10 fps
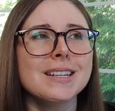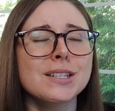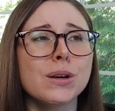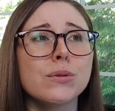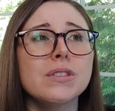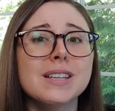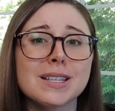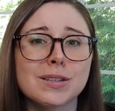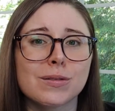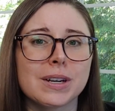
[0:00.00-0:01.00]
So this
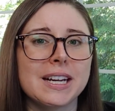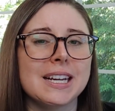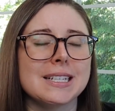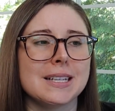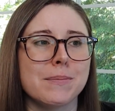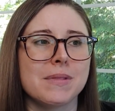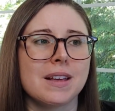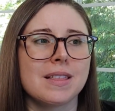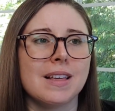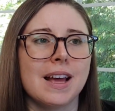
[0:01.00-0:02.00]
story is
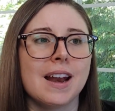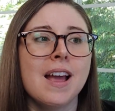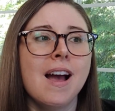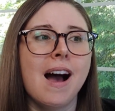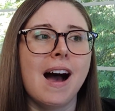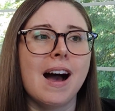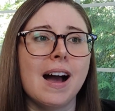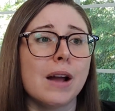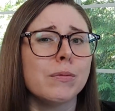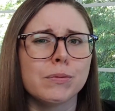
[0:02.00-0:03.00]
something that uh,
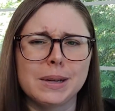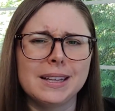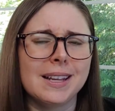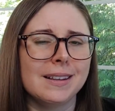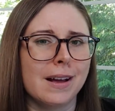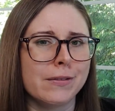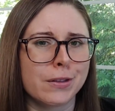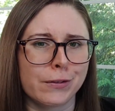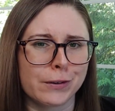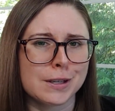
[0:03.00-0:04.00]
I really loved
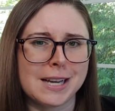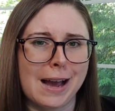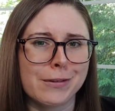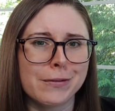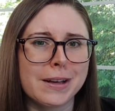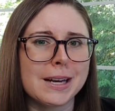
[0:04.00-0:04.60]
the first half of it.